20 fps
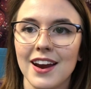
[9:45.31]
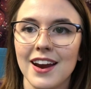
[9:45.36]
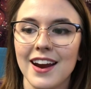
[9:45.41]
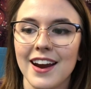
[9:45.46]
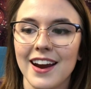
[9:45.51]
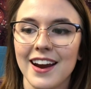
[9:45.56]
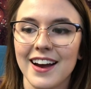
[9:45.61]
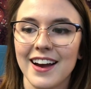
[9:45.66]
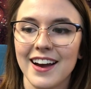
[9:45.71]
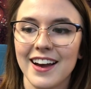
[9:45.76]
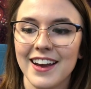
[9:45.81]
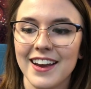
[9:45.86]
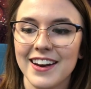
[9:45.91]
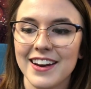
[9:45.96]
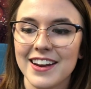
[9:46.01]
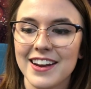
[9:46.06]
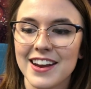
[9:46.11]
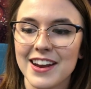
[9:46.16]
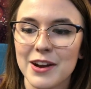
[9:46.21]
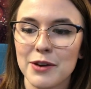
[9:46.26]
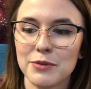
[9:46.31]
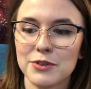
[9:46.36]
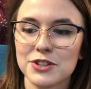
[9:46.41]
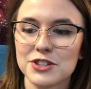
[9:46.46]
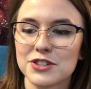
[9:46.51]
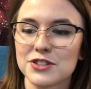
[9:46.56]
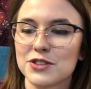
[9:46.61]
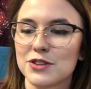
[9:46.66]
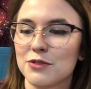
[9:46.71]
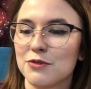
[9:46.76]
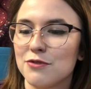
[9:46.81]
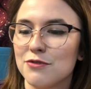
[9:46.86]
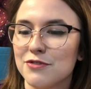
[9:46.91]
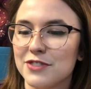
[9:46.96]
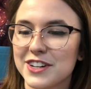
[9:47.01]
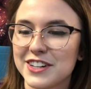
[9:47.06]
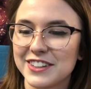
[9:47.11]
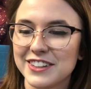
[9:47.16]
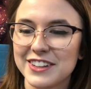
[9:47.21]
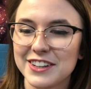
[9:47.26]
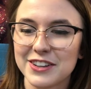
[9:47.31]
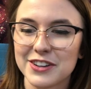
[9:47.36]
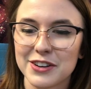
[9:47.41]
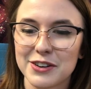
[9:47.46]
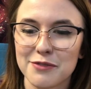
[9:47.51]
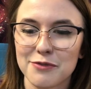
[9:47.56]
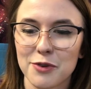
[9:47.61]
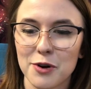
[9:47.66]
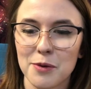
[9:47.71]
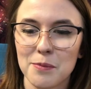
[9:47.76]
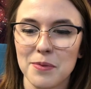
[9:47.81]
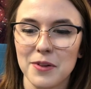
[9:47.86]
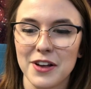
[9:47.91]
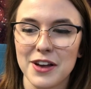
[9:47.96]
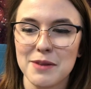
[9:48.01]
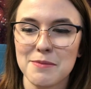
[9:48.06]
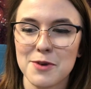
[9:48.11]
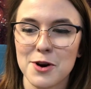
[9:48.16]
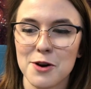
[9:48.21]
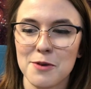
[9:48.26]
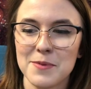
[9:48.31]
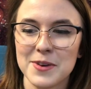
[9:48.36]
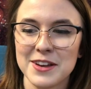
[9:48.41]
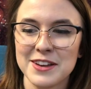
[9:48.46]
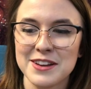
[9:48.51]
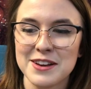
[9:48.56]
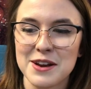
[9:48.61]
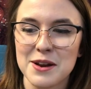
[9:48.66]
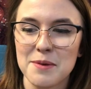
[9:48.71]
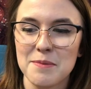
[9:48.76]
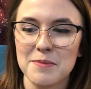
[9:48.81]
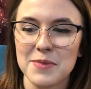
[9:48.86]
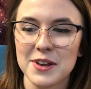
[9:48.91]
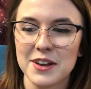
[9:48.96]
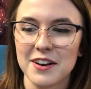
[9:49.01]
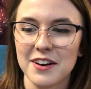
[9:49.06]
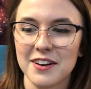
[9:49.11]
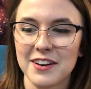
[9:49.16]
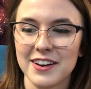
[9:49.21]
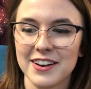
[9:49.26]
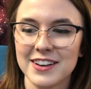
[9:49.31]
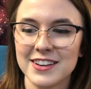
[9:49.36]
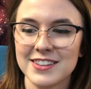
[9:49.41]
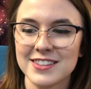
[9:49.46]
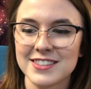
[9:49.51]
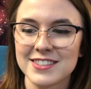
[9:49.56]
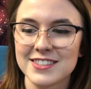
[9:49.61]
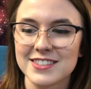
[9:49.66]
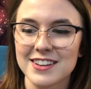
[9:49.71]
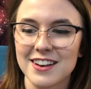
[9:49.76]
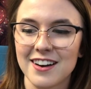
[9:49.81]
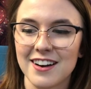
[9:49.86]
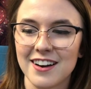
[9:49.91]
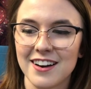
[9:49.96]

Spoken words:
and it was just a really good roleplay moment because